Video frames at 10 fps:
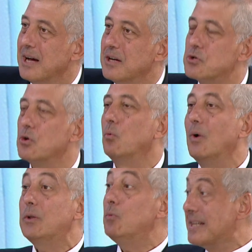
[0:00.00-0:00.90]
So
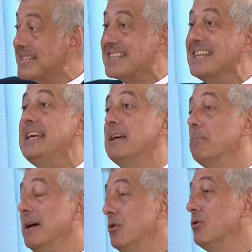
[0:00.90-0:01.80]
what we are seeing,
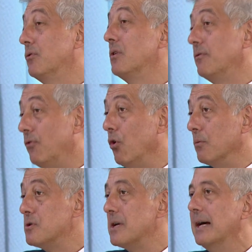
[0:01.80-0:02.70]
many of the
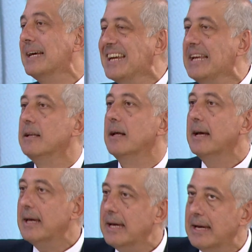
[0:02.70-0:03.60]
reforms in
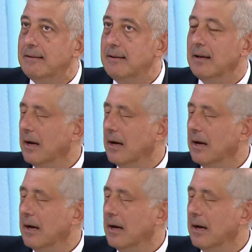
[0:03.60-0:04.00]
80, uh,